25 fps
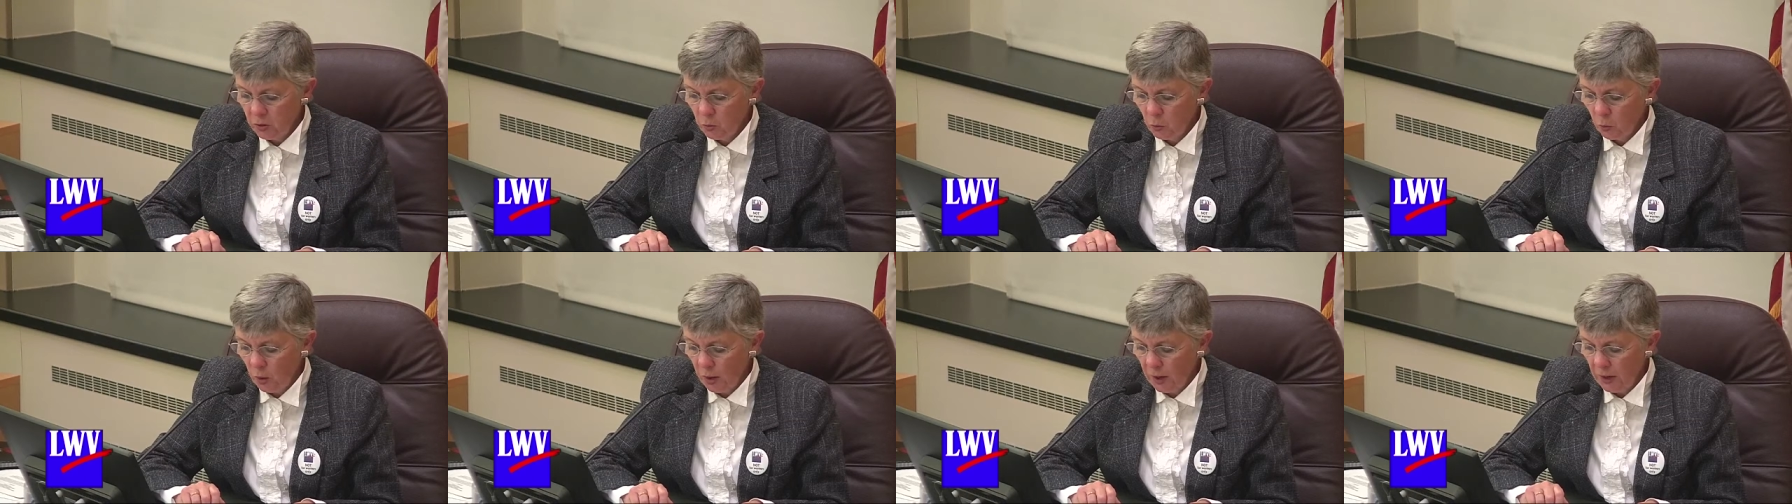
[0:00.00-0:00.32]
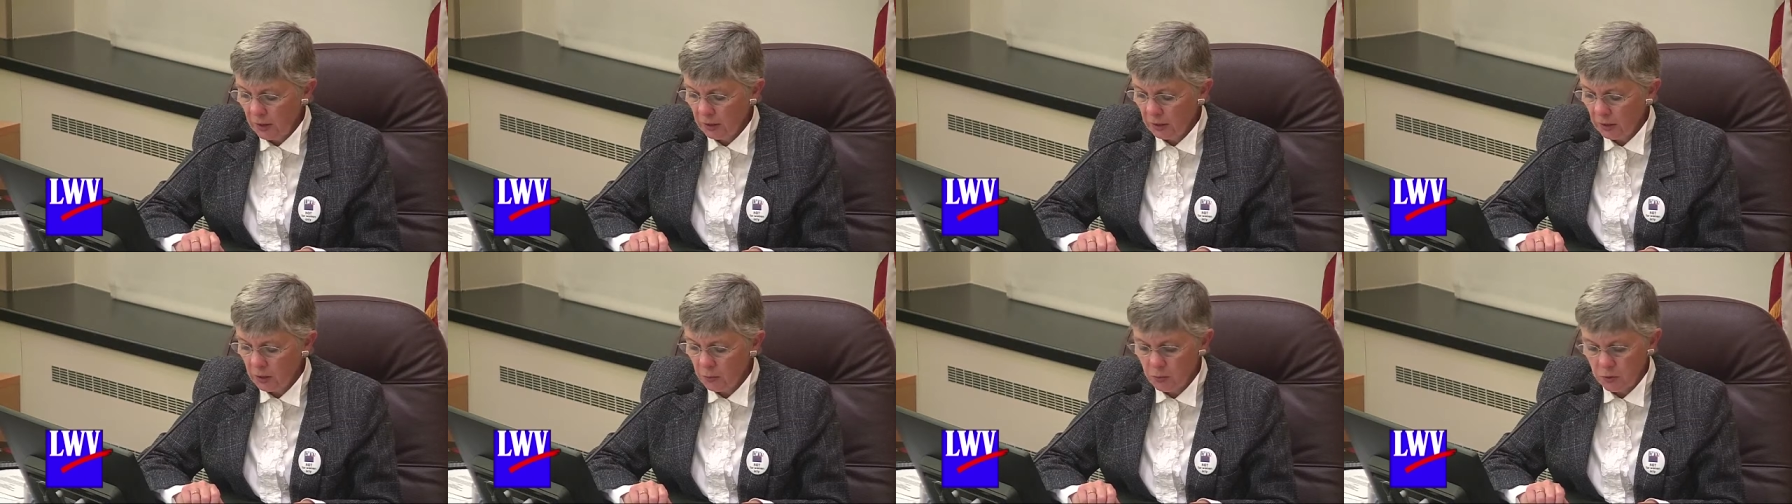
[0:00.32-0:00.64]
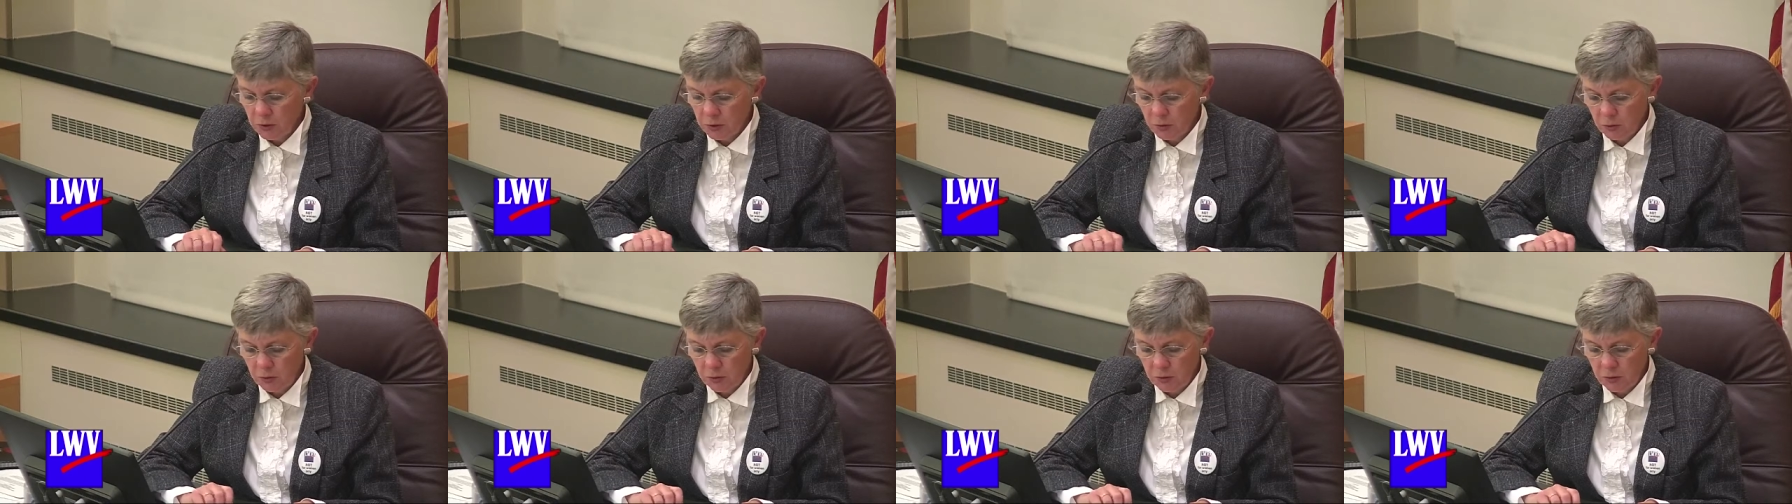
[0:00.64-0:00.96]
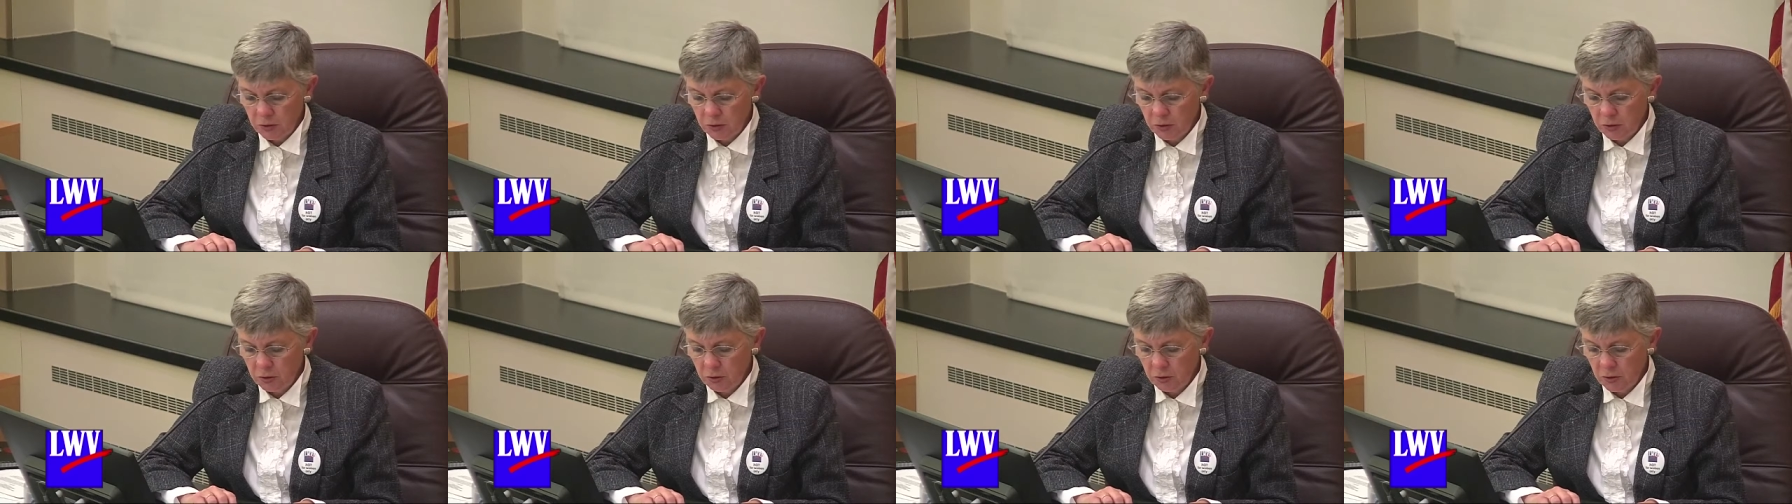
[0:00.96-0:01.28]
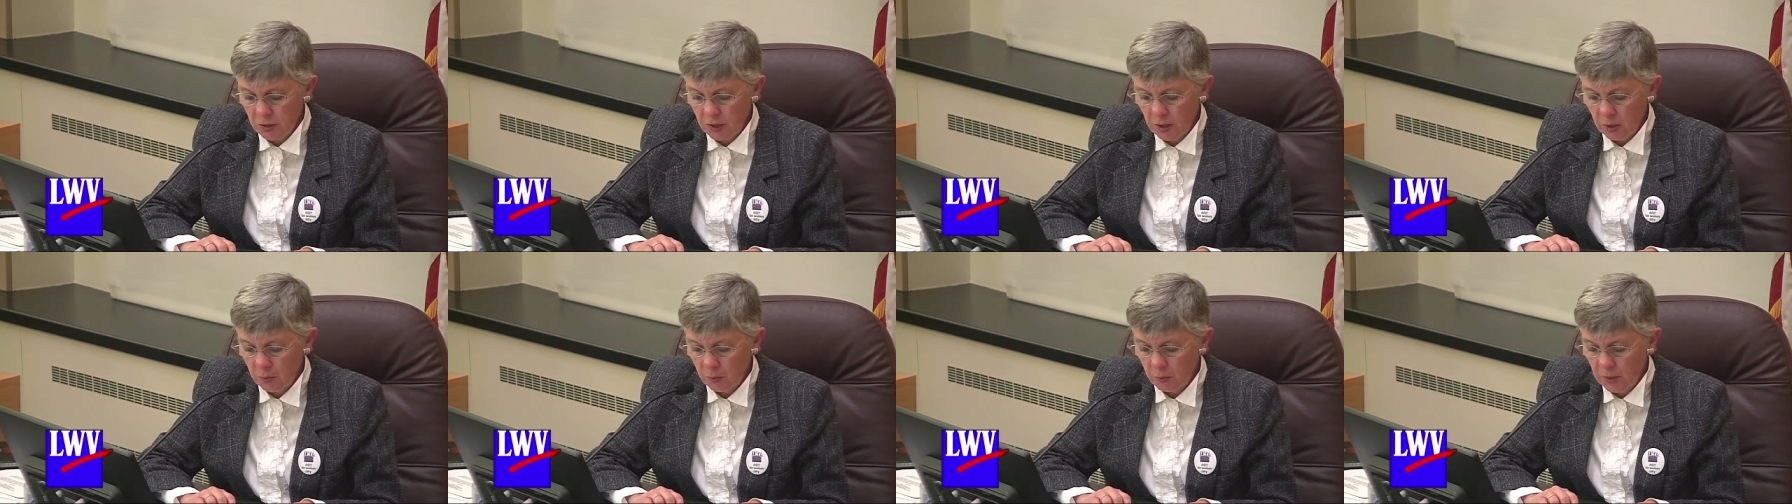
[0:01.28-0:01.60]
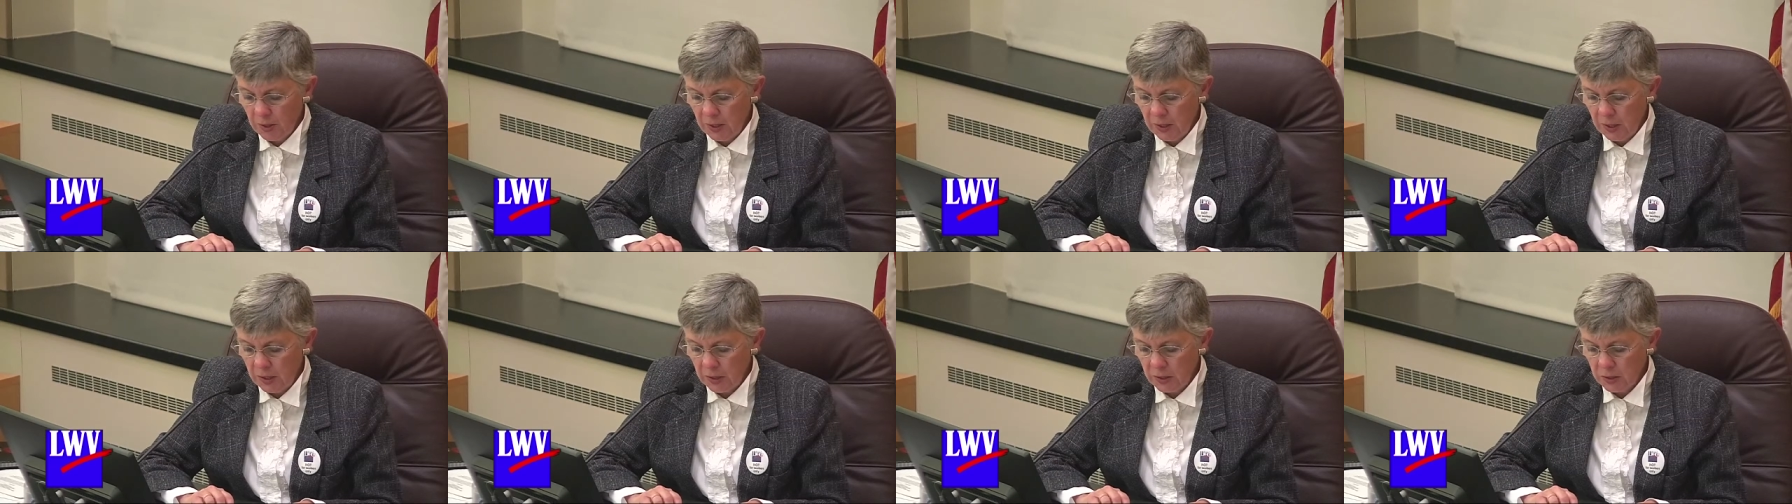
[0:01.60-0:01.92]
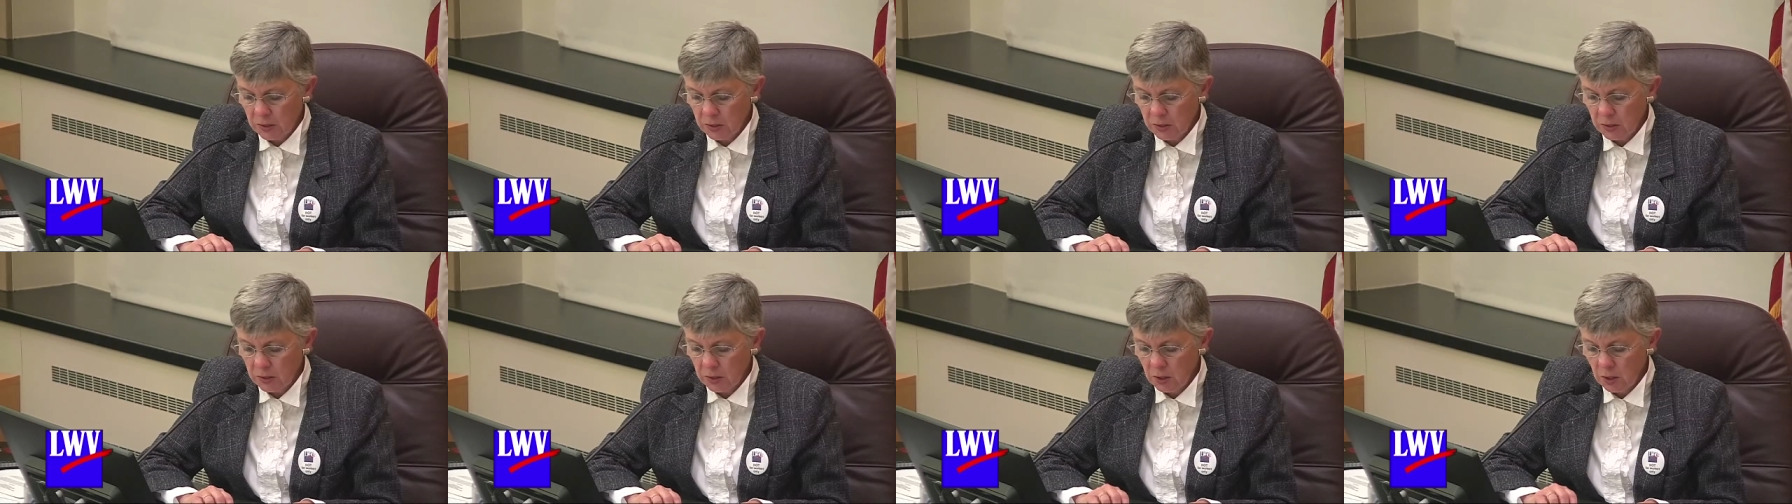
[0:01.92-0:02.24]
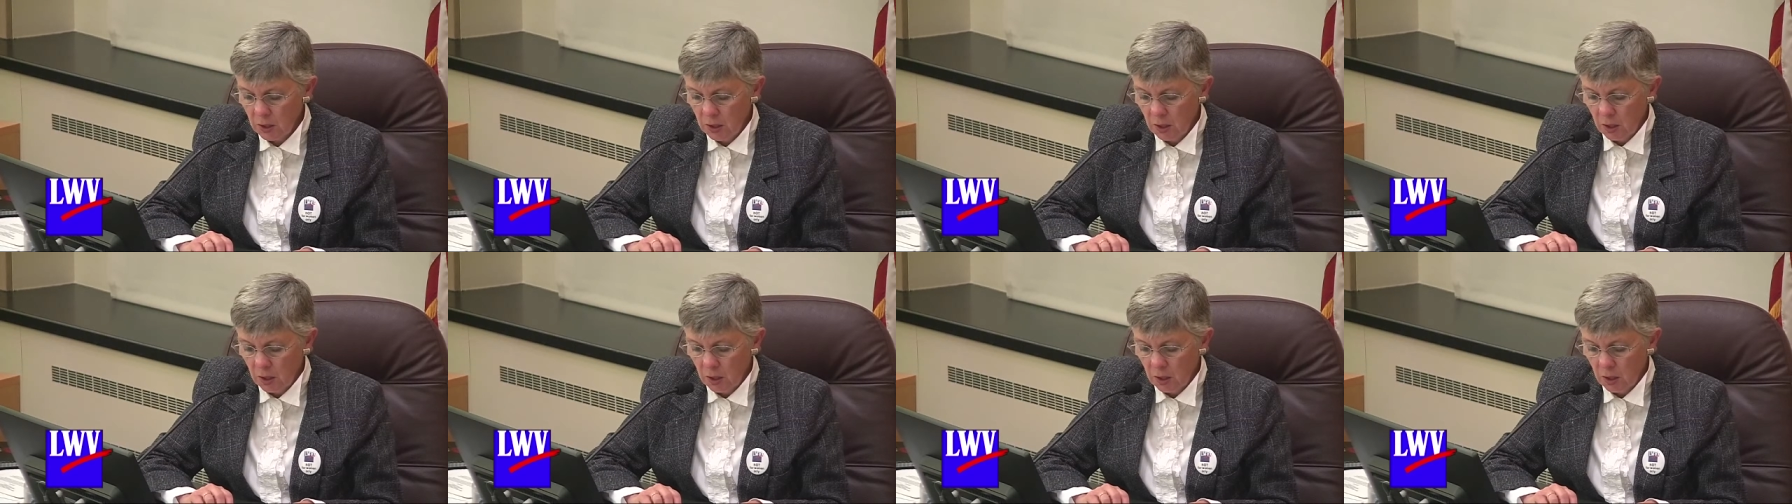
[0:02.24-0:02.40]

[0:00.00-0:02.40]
widely between the two campaigns.